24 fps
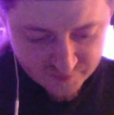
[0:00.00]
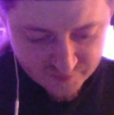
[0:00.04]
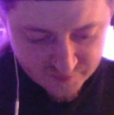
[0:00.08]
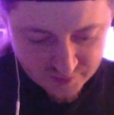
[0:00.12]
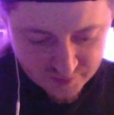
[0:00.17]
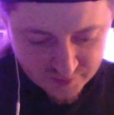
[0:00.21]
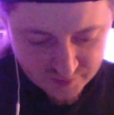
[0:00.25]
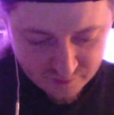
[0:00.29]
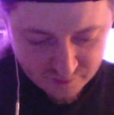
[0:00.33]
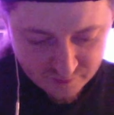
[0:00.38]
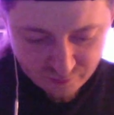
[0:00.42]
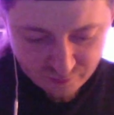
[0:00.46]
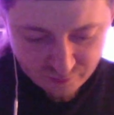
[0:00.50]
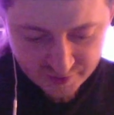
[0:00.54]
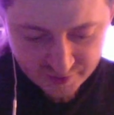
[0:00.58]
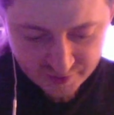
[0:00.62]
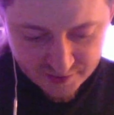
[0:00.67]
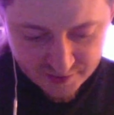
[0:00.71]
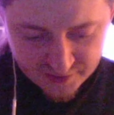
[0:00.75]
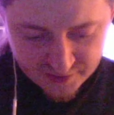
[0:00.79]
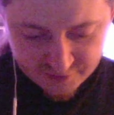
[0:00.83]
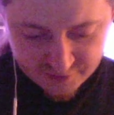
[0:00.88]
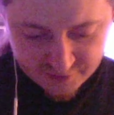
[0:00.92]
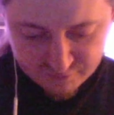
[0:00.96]
bright
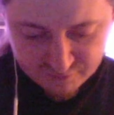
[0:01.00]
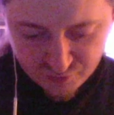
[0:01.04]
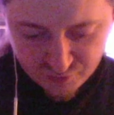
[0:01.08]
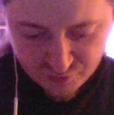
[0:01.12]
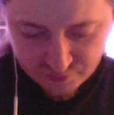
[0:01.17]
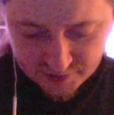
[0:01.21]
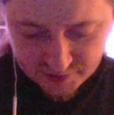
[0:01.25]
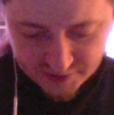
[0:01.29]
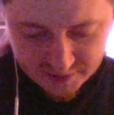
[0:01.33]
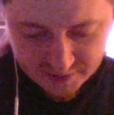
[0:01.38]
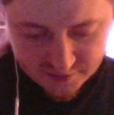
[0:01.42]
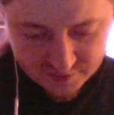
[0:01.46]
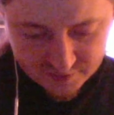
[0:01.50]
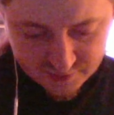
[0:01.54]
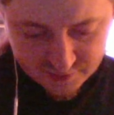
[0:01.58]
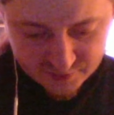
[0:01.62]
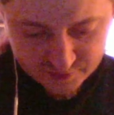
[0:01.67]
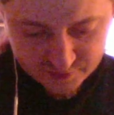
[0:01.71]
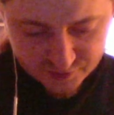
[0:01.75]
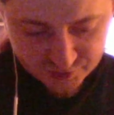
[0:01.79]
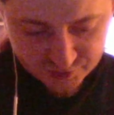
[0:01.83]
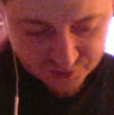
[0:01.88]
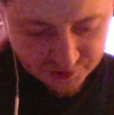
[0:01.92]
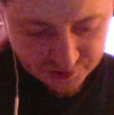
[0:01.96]
in the moonlight,
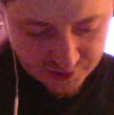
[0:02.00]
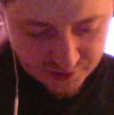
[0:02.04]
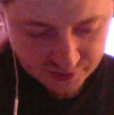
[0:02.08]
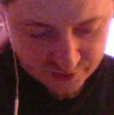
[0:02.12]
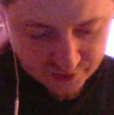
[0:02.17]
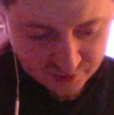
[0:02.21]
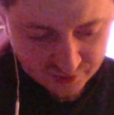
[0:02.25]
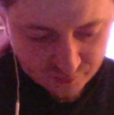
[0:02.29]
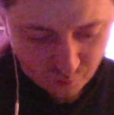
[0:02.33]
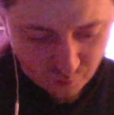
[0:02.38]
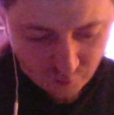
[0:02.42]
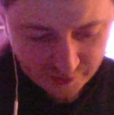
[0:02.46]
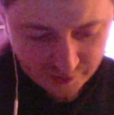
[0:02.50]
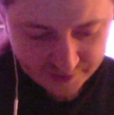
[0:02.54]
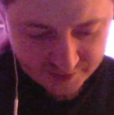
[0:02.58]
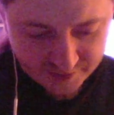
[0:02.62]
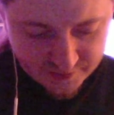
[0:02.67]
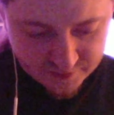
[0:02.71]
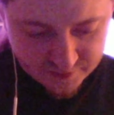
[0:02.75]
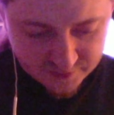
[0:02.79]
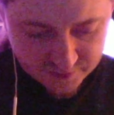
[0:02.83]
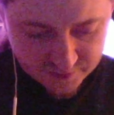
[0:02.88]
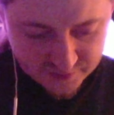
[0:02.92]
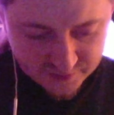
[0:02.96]
stark white
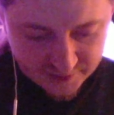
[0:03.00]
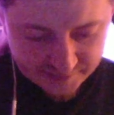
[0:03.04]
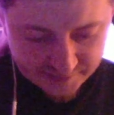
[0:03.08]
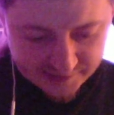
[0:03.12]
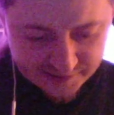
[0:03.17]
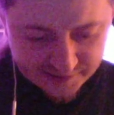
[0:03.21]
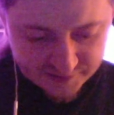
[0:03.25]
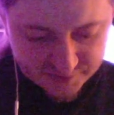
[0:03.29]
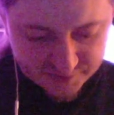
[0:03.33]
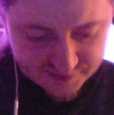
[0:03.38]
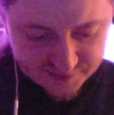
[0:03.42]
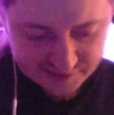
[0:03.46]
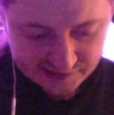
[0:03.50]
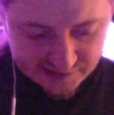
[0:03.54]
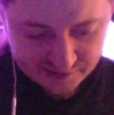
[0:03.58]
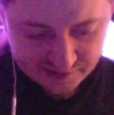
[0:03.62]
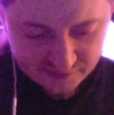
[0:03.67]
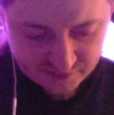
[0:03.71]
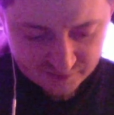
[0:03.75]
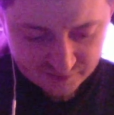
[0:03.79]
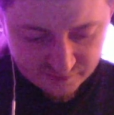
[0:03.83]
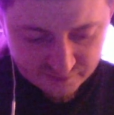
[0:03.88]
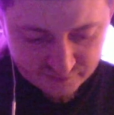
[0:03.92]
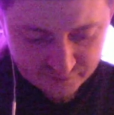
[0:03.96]
against
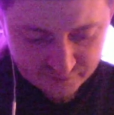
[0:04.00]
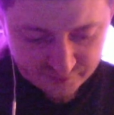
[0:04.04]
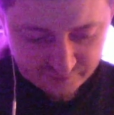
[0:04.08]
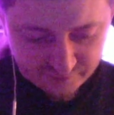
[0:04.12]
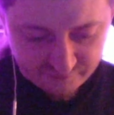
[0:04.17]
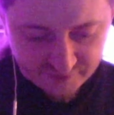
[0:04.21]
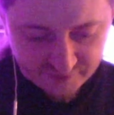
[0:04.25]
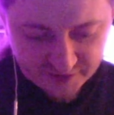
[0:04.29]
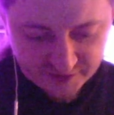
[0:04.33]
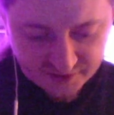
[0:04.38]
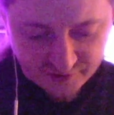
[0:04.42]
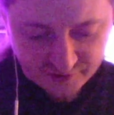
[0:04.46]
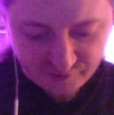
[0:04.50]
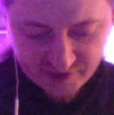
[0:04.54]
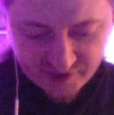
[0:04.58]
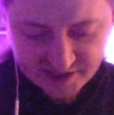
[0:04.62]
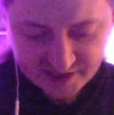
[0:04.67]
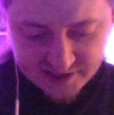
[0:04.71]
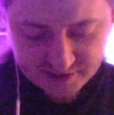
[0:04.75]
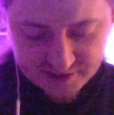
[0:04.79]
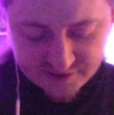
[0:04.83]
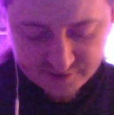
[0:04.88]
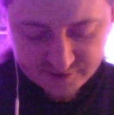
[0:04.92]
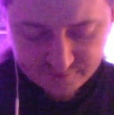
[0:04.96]
the red
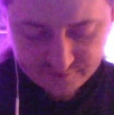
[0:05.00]
granite.